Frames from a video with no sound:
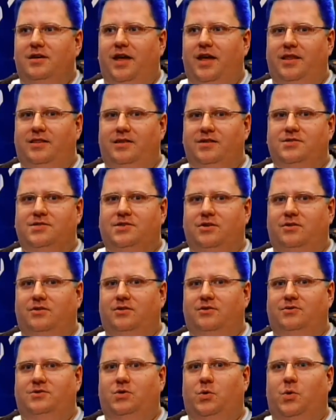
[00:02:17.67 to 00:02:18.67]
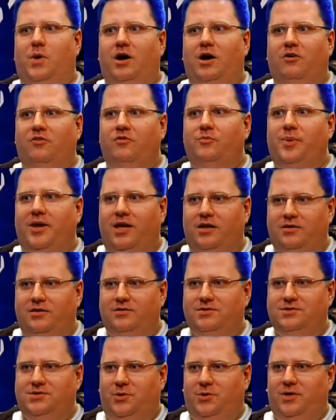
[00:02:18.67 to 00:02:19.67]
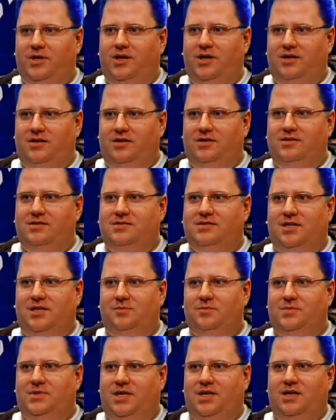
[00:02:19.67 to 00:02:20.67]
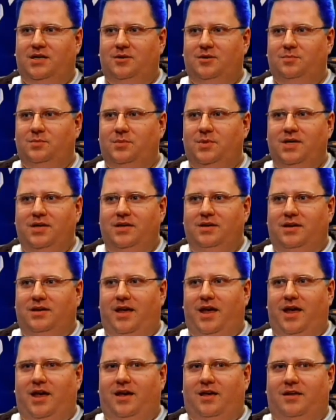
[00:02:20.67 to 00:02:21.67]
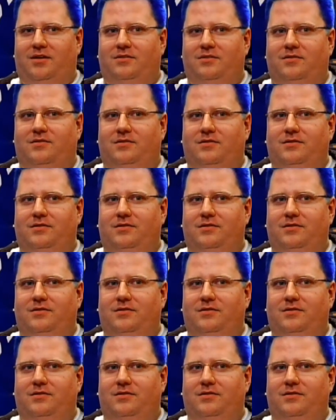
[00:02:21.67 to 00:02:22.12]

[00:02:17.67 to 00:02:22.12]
and this year there are 12 panels going on at the same time, and